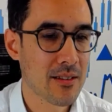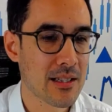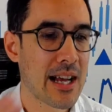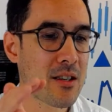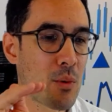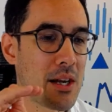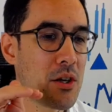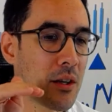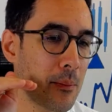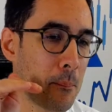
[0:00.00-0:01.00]
So that's where you
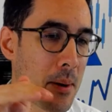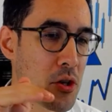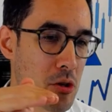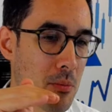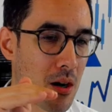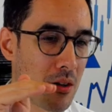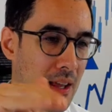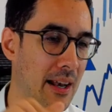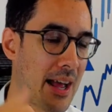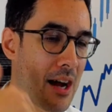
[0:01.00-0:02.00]
can benchmark
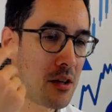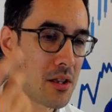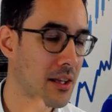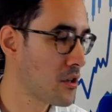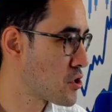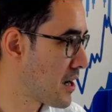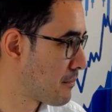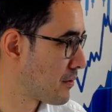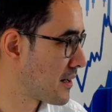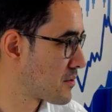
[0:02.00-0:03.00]
then how you think the share
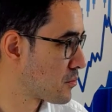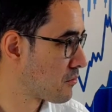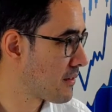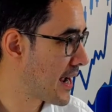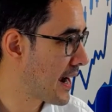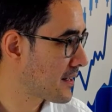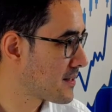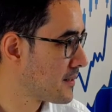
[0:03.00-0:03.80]
price will react.